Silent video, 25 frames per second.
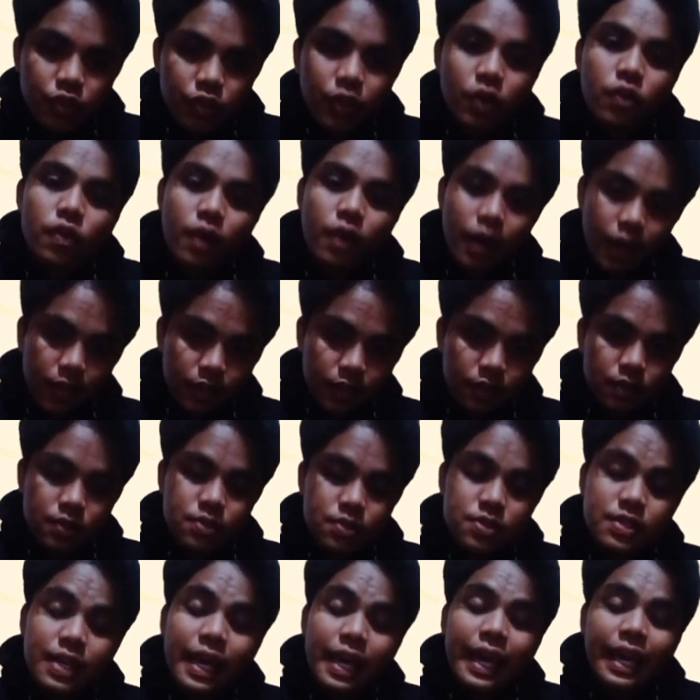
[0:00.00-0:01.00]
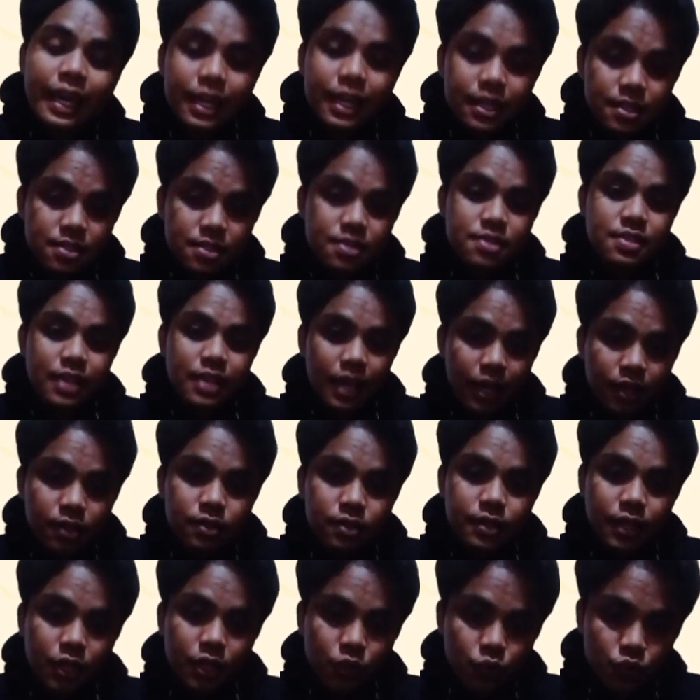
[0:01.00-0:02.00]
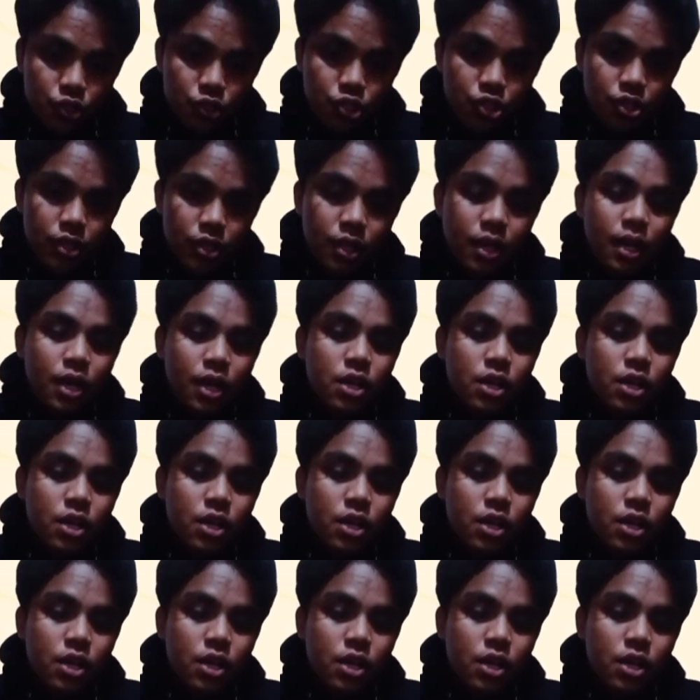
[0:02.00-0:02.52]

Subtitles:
or adults in second language?